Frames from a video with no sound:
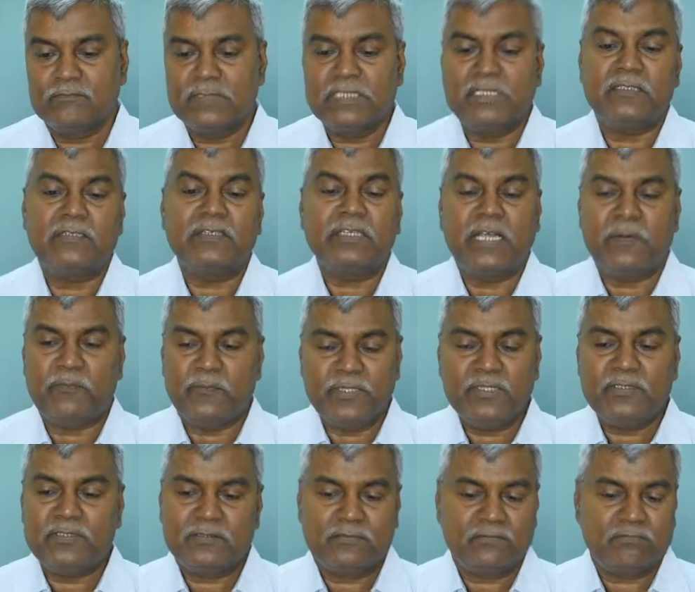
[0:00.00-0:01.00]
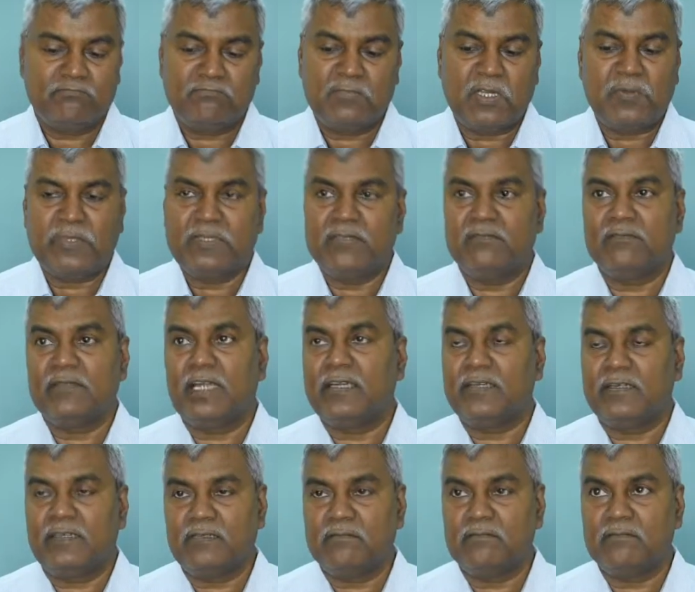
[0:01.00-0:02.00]
in Cambridge, maybe
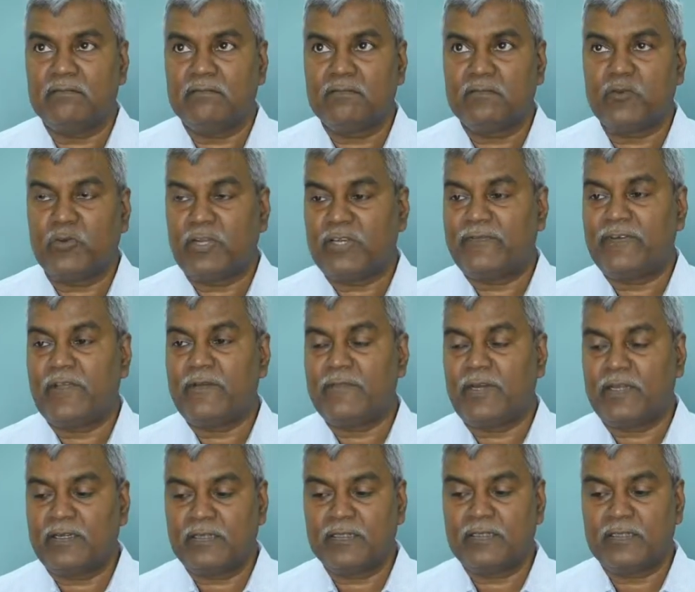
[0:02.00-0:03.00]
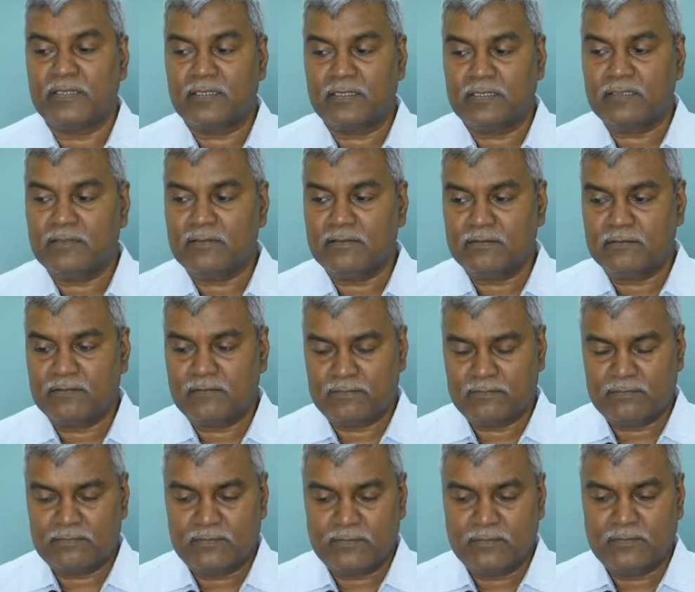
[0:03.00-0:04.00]
1925, 1930,
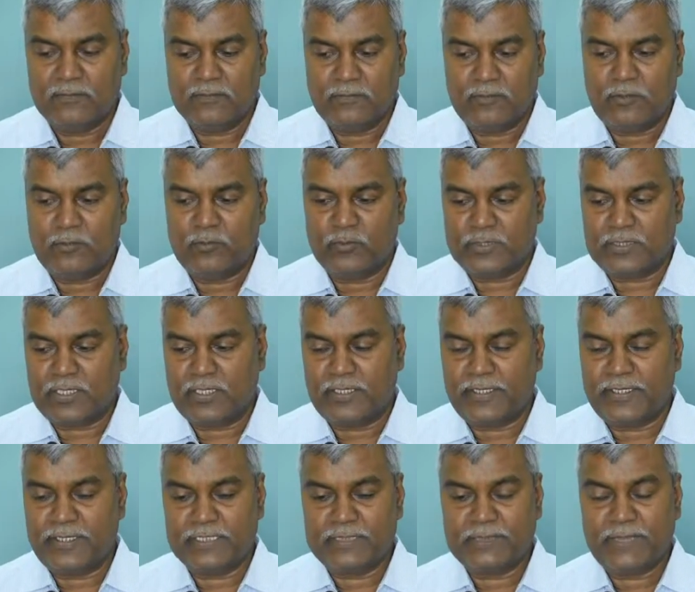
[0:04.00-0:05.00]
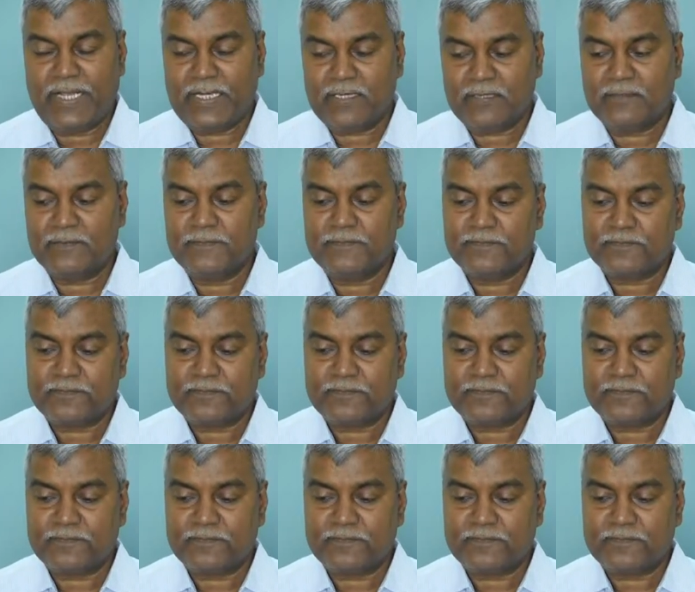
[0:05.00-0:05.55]
almost 100 years back.